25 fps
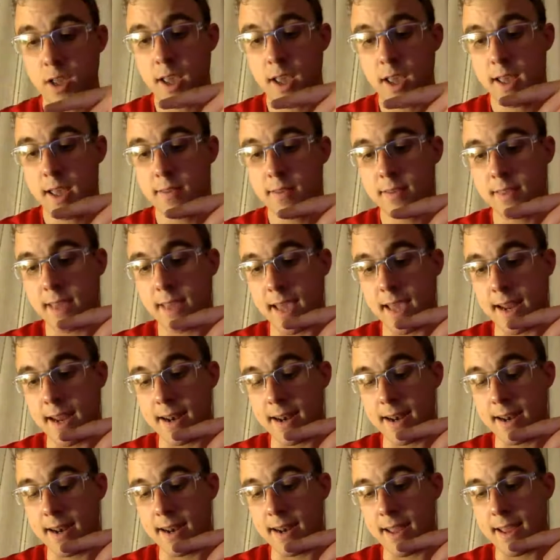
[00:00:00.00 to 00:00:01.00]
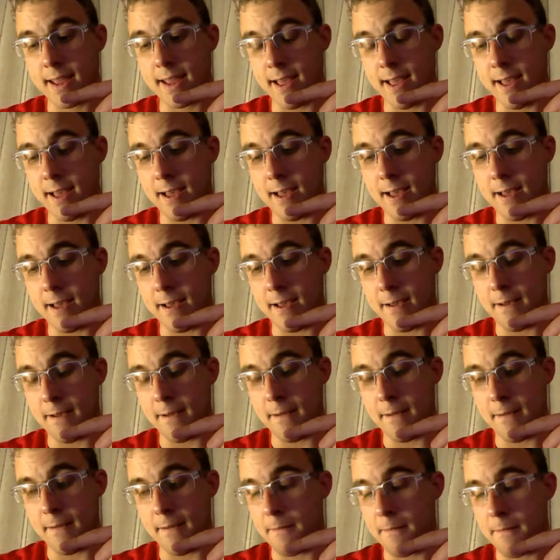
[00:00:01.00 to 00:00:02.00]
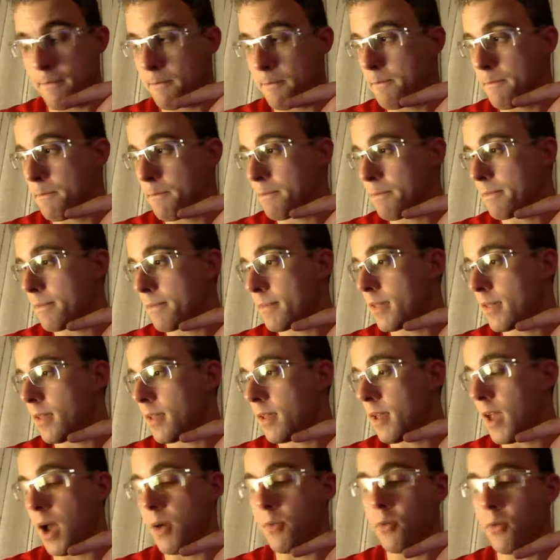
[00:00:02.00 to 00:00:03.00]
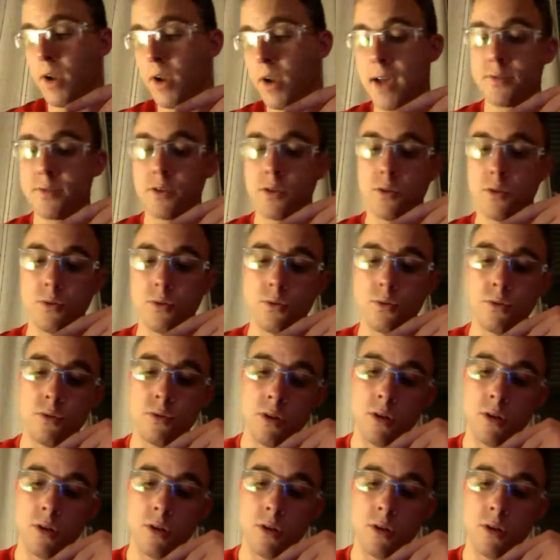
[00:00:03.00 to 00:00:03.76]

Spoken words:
then I will have to.